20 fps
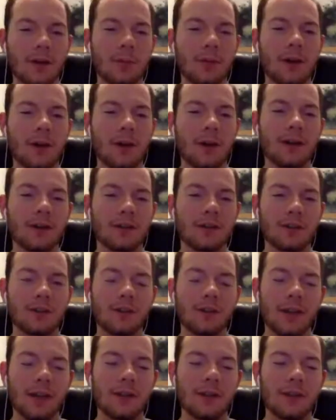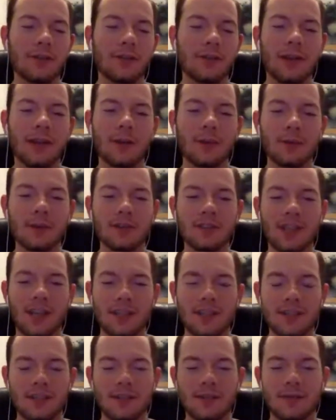products are lead free and we're
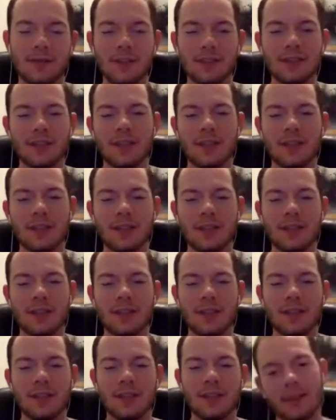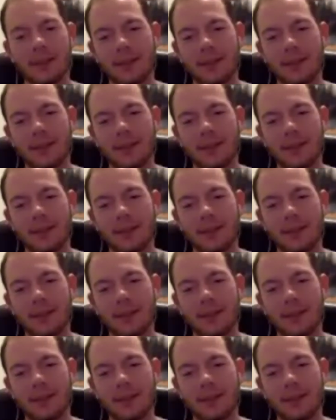changing the fishing industry.